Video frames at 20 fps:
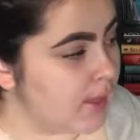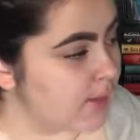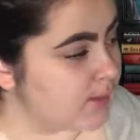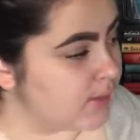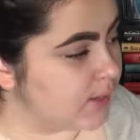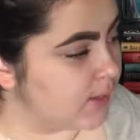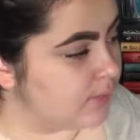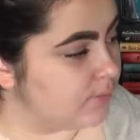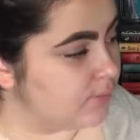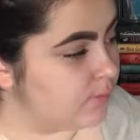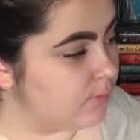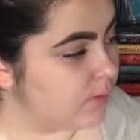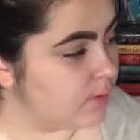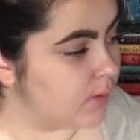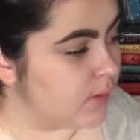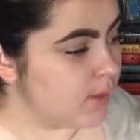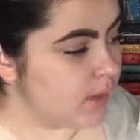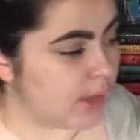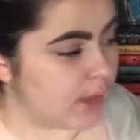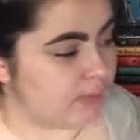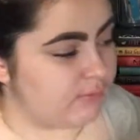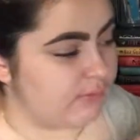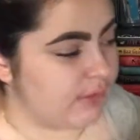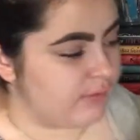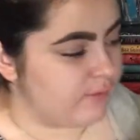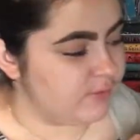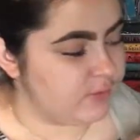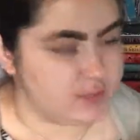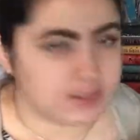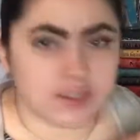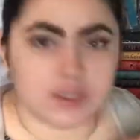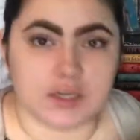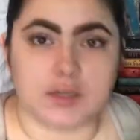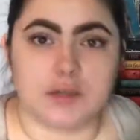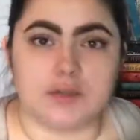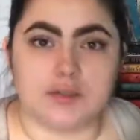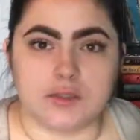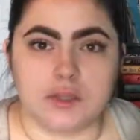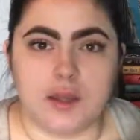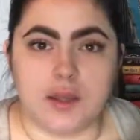and I've I've left the stickers